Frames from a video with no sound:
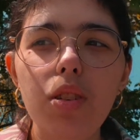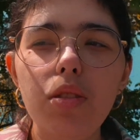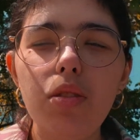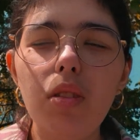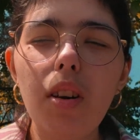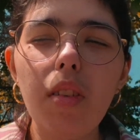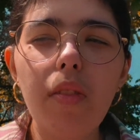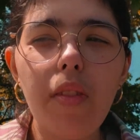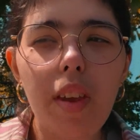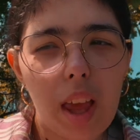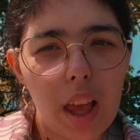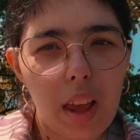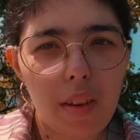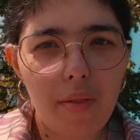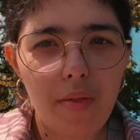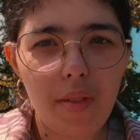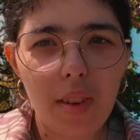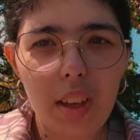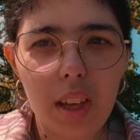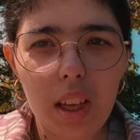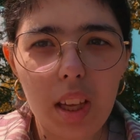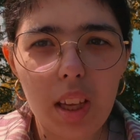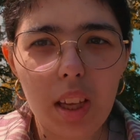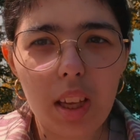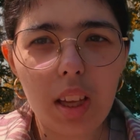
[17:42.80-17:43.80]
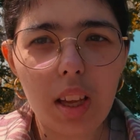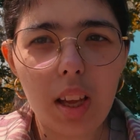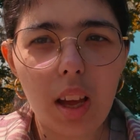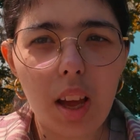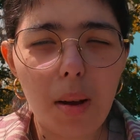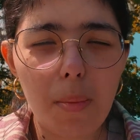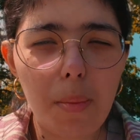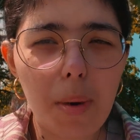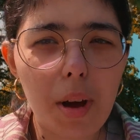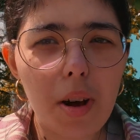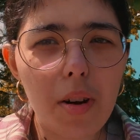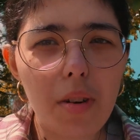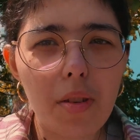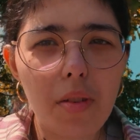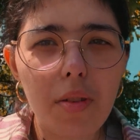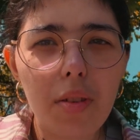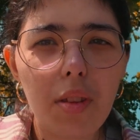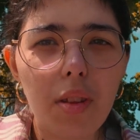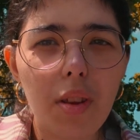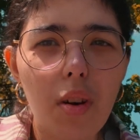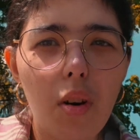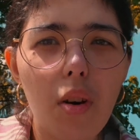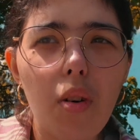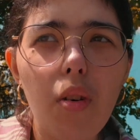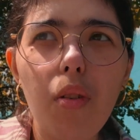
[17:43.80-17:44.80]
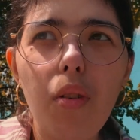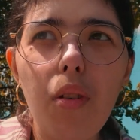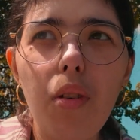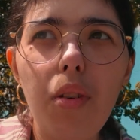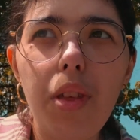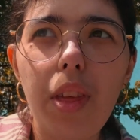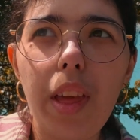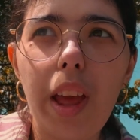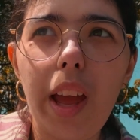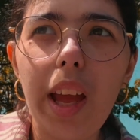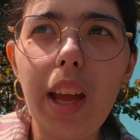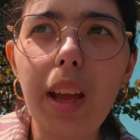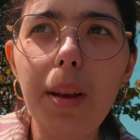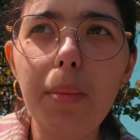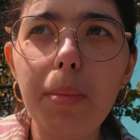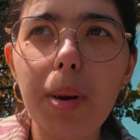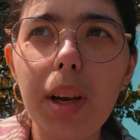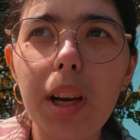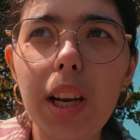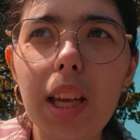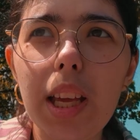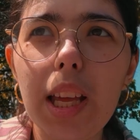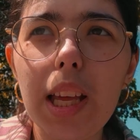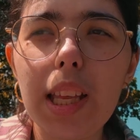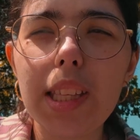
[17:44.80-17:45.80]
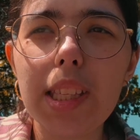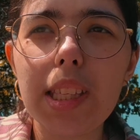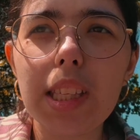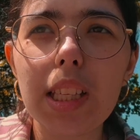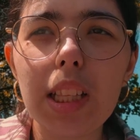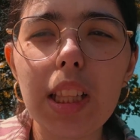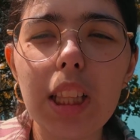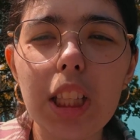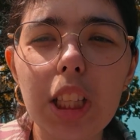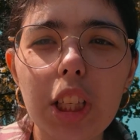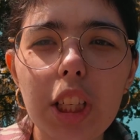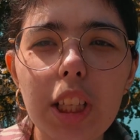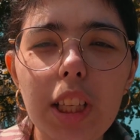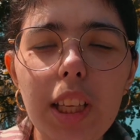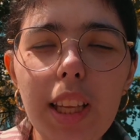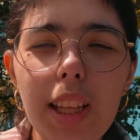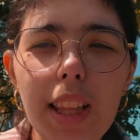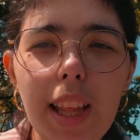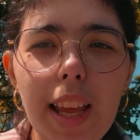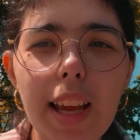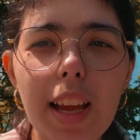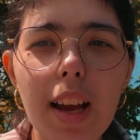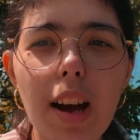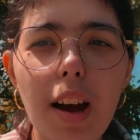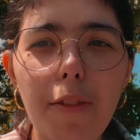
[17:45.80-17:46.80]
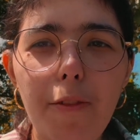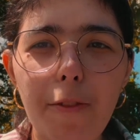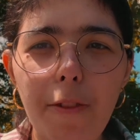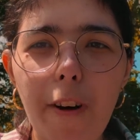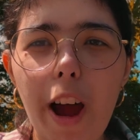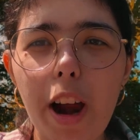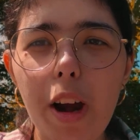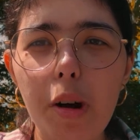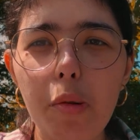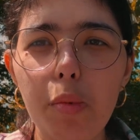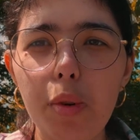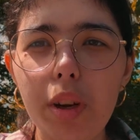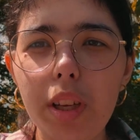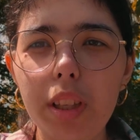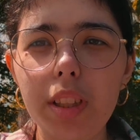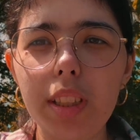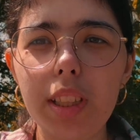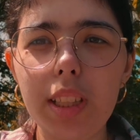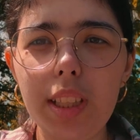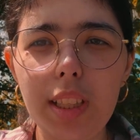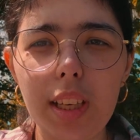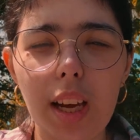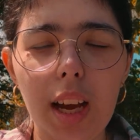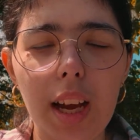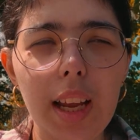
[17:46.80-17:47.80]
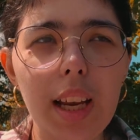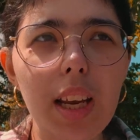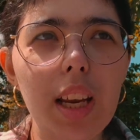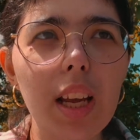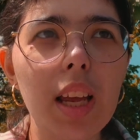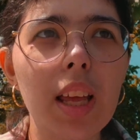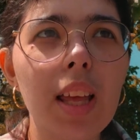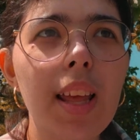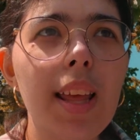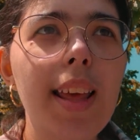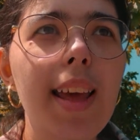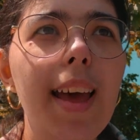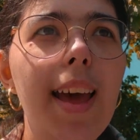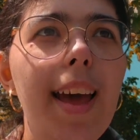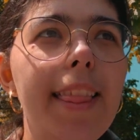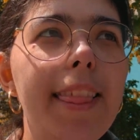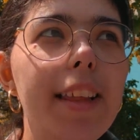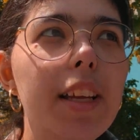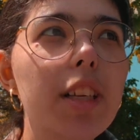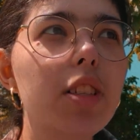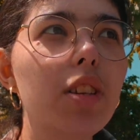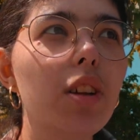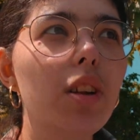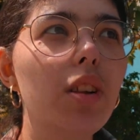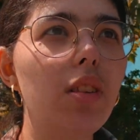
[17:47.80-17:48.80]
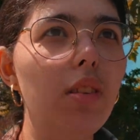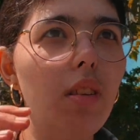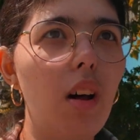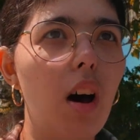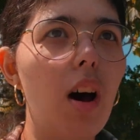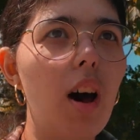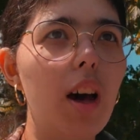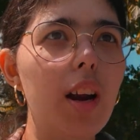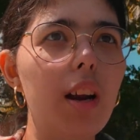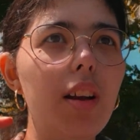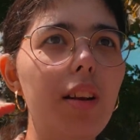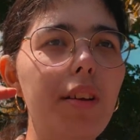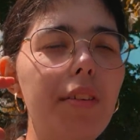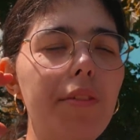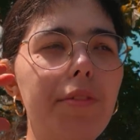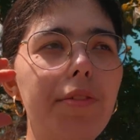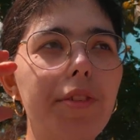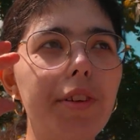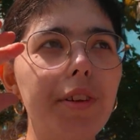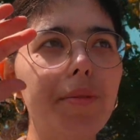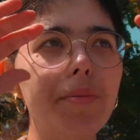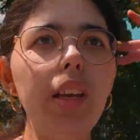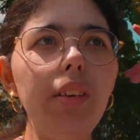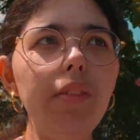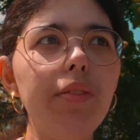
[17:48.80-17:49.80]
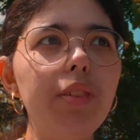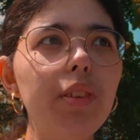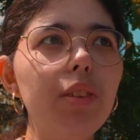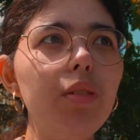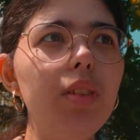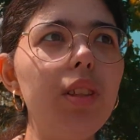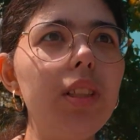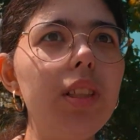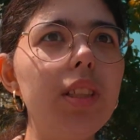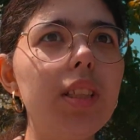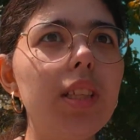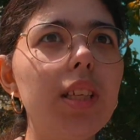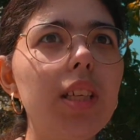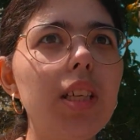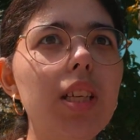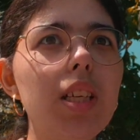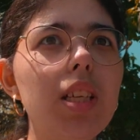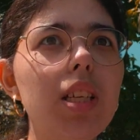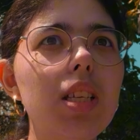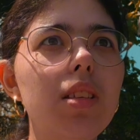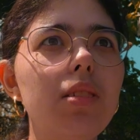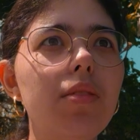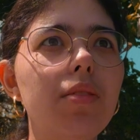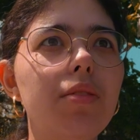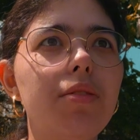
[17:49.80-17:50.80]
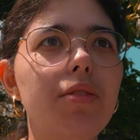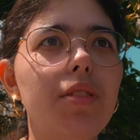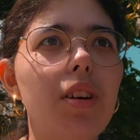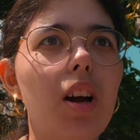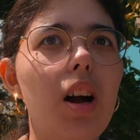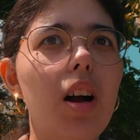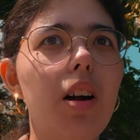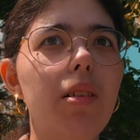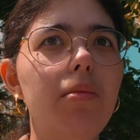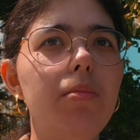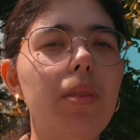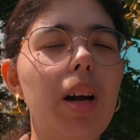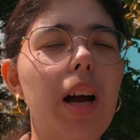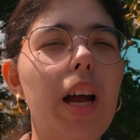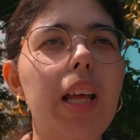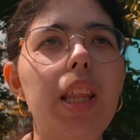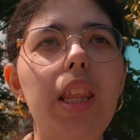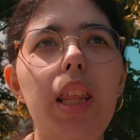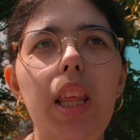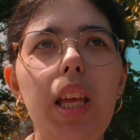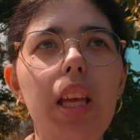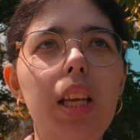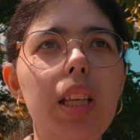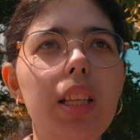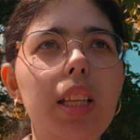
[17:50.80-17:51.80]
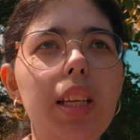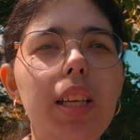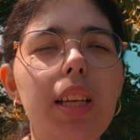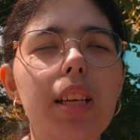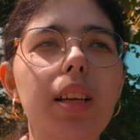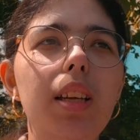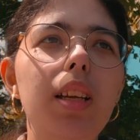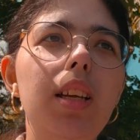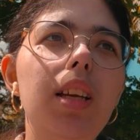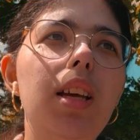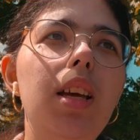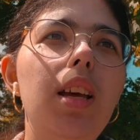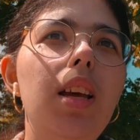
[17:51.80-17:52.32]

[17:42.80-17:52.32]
sort of iffy about the whole thing, but it's literally like a fire-wielding nun, and there's a lot of influences from, I think, like,